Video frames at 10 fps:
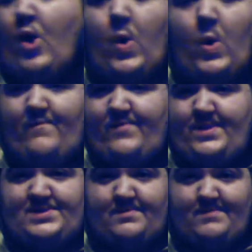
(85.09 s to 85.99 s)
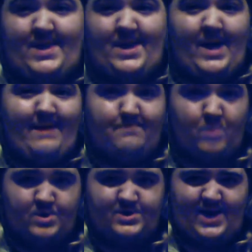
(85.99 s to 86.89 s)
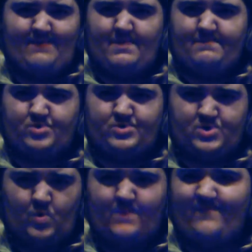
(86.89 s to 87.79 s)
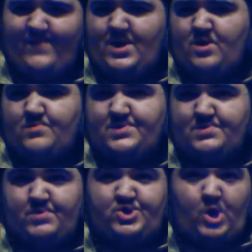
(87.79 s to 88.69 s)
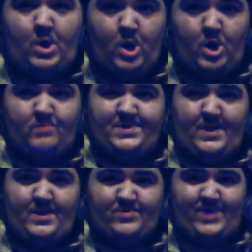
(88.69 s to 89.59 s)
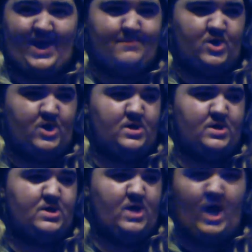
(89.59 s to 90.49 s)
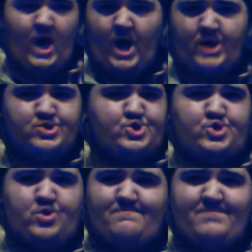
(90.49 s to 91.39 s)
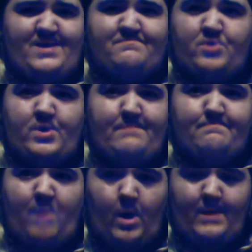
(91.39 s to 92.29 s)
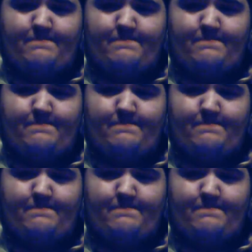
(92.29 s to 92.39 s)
hopefully this will mean I'll have more time to put toward videos, which along with the new camera, should be pretty ballin'.